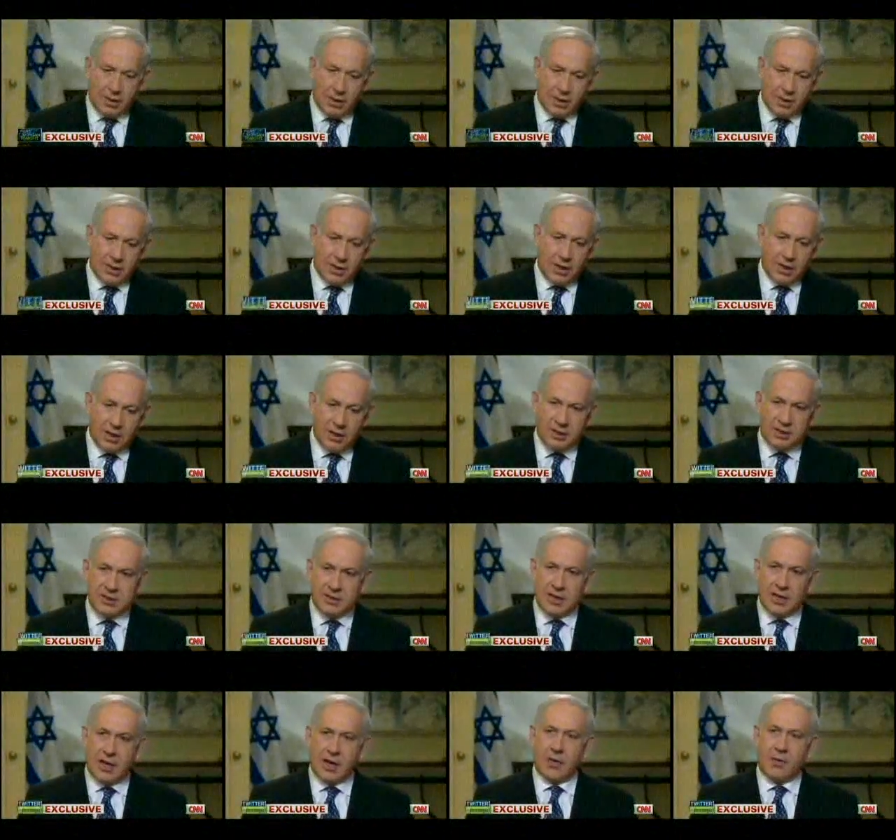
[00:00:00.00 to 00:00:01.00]
Well, the
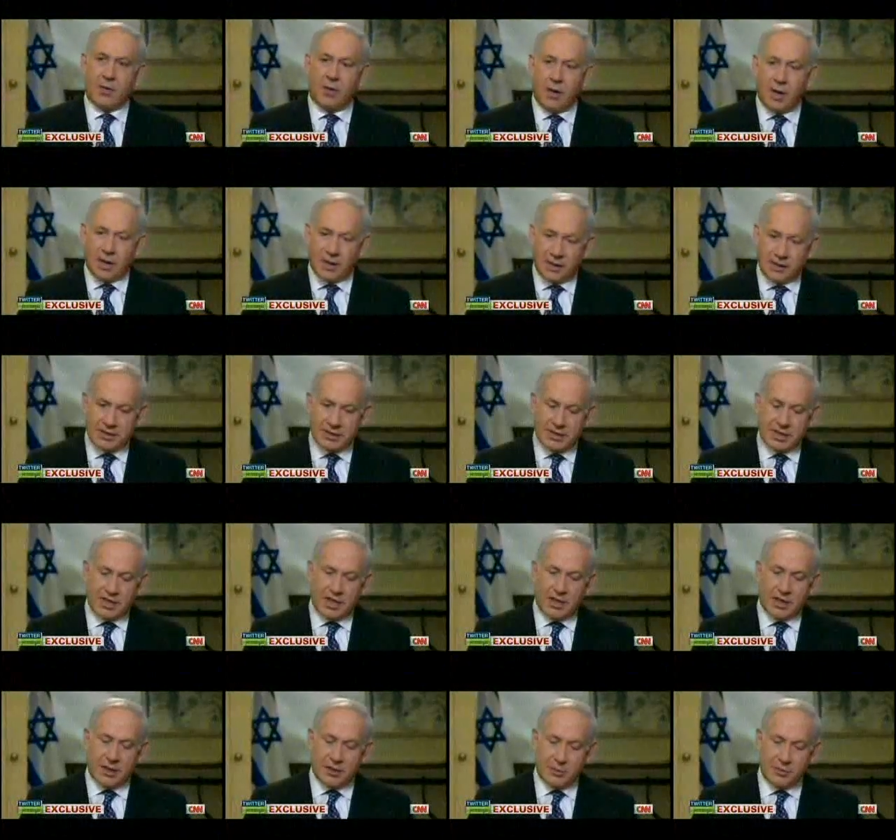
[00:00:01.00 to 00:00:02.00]
legacy I want is
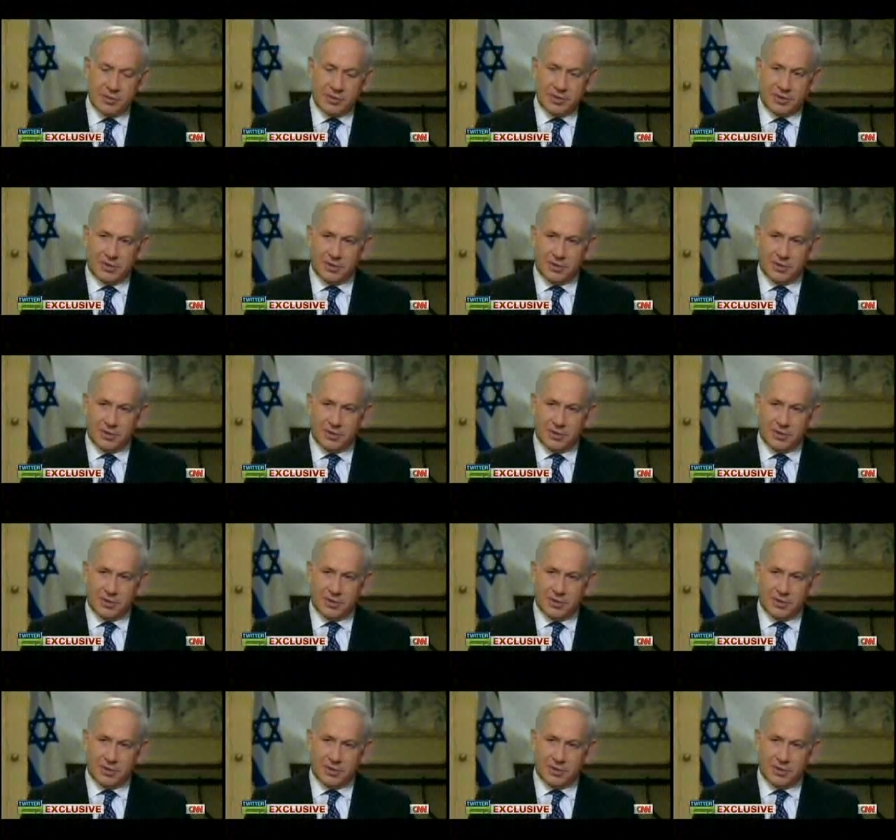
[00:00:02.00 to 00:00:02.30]
that I hope